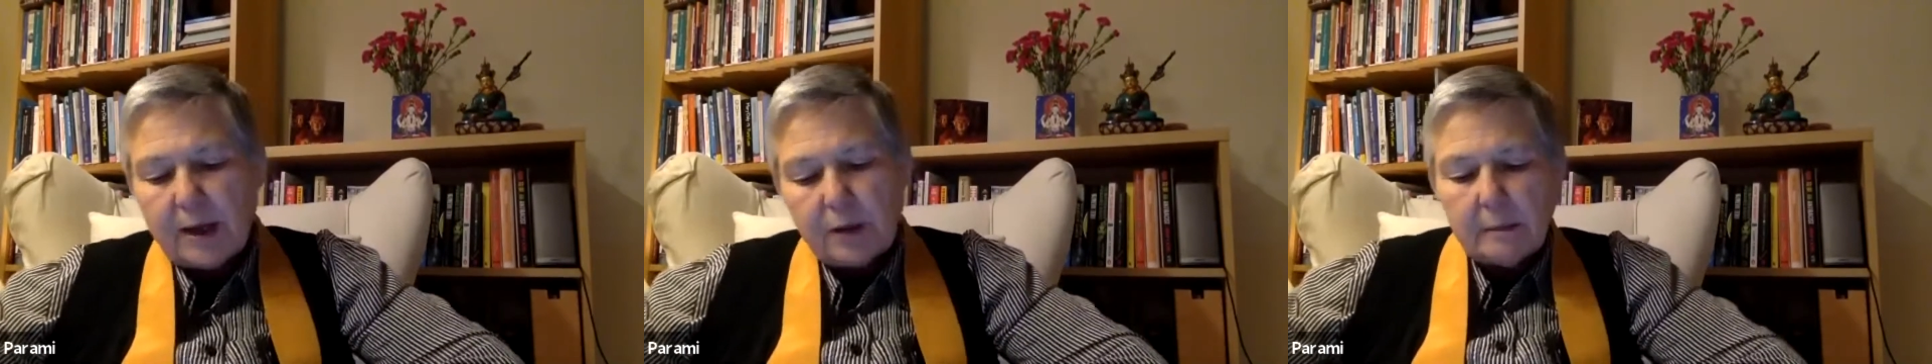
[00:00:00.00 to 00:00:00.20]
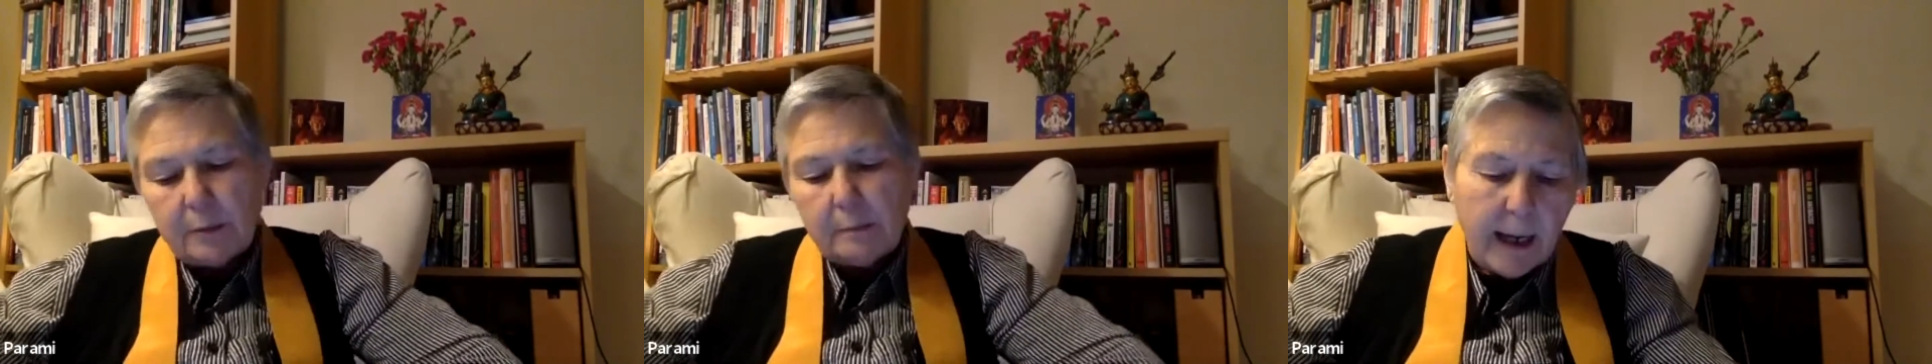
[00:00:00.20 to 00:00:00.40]

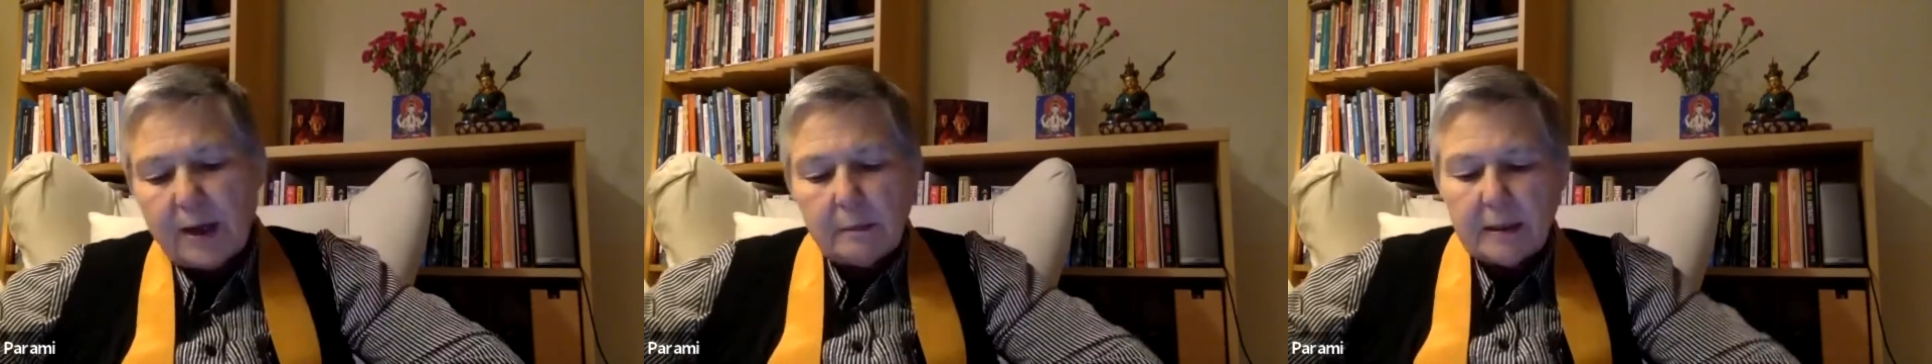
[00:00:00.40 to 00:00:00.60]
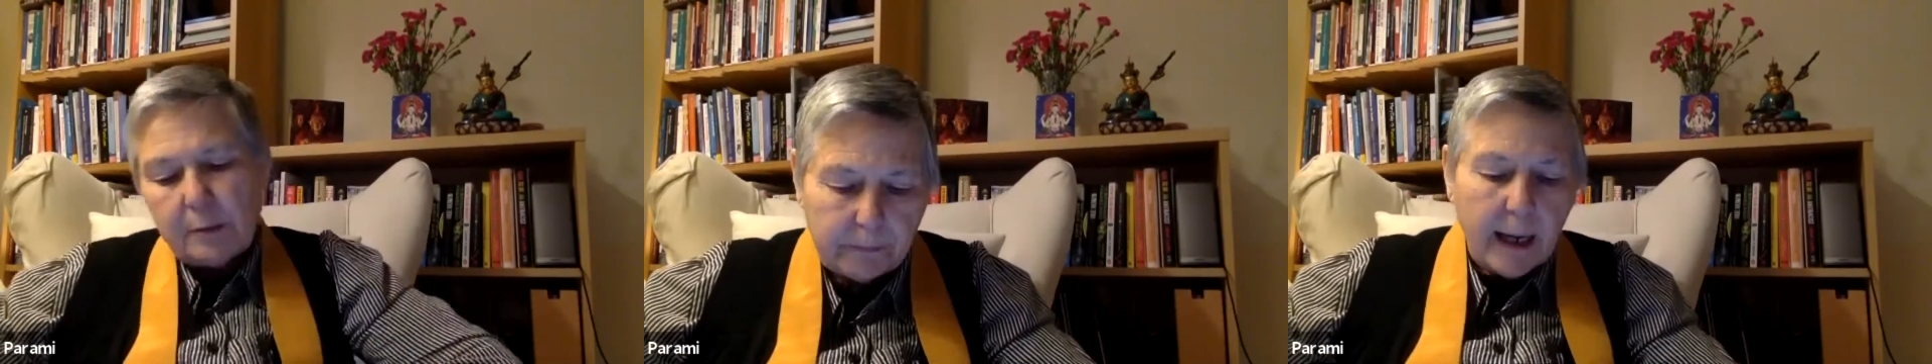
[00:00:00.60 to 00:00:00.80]
which
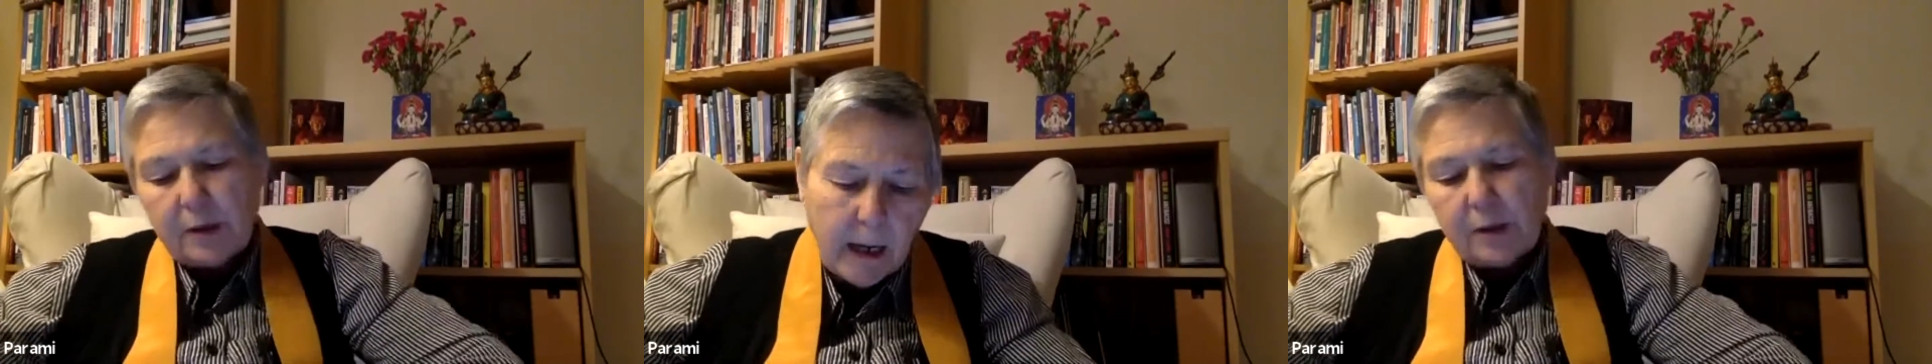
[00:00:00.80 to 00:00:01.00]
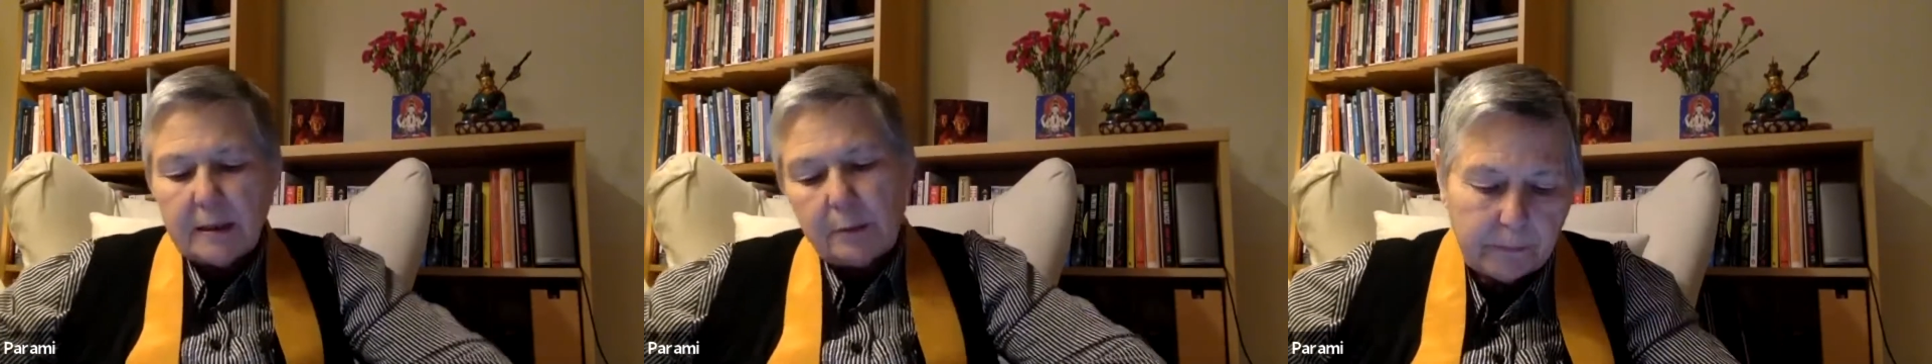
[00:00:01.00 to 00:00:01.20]
means
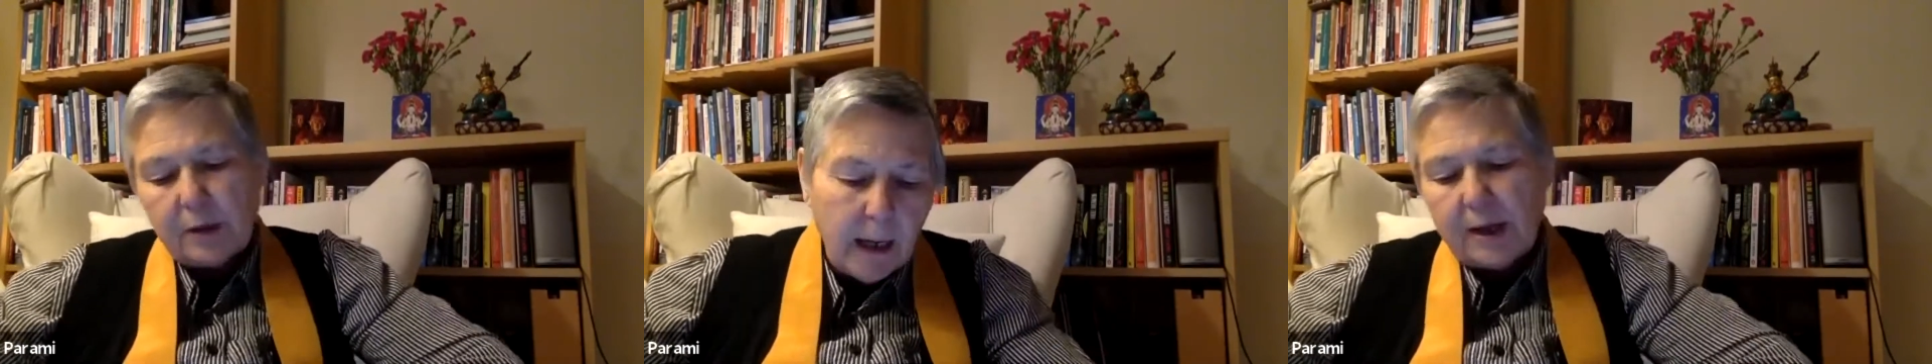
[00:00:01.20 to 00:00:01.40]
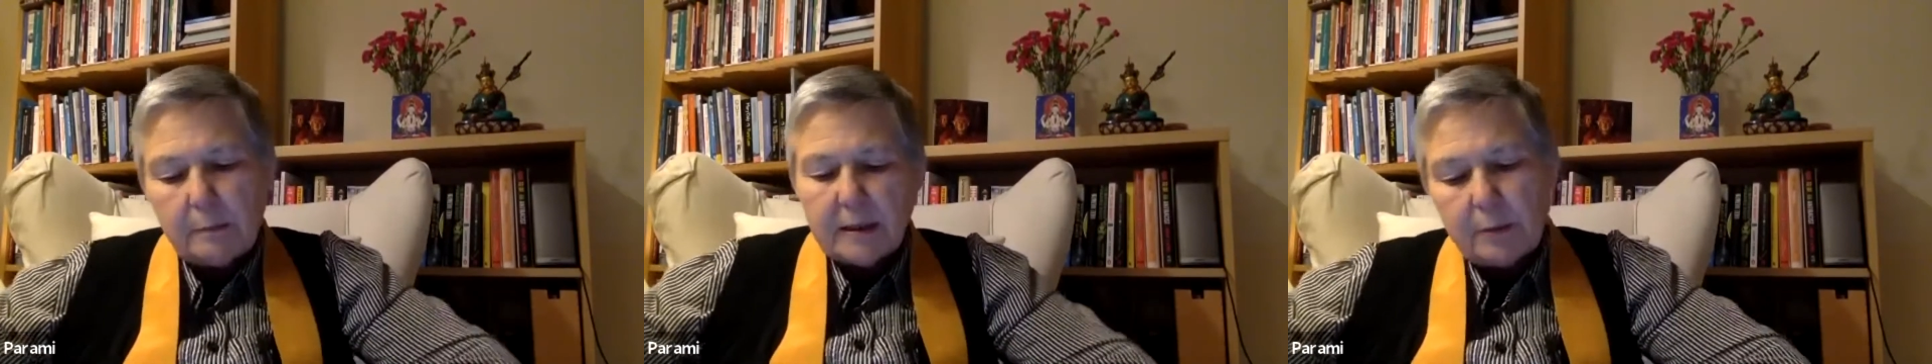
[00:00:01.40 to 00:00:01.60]
just as
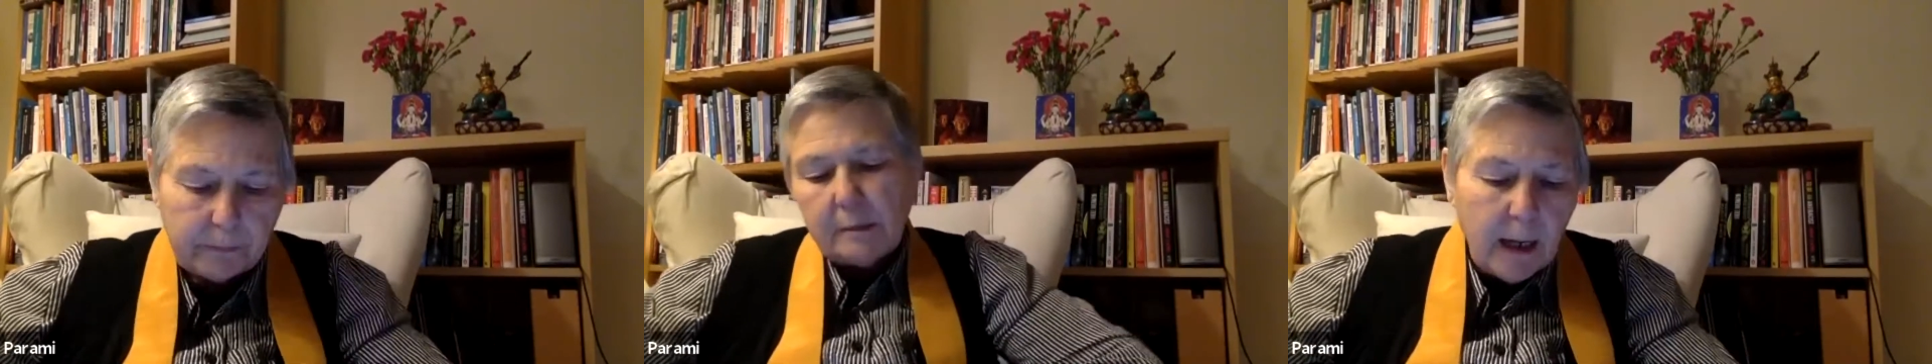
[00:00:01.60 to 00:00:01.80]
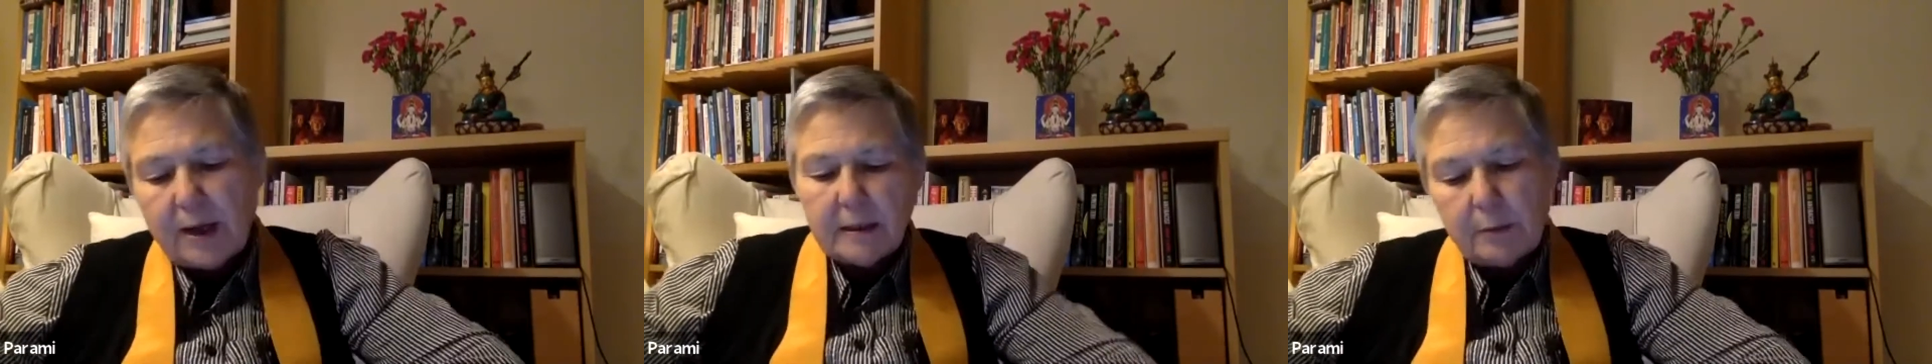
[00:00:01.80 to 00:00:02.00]
much as
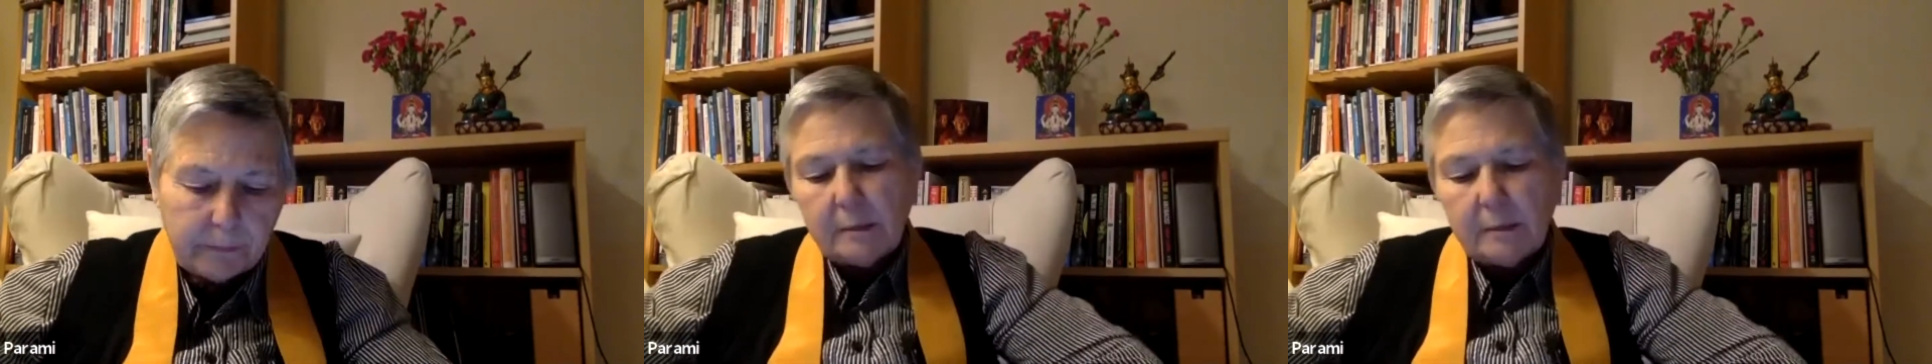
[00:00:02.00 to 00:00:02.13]
anything,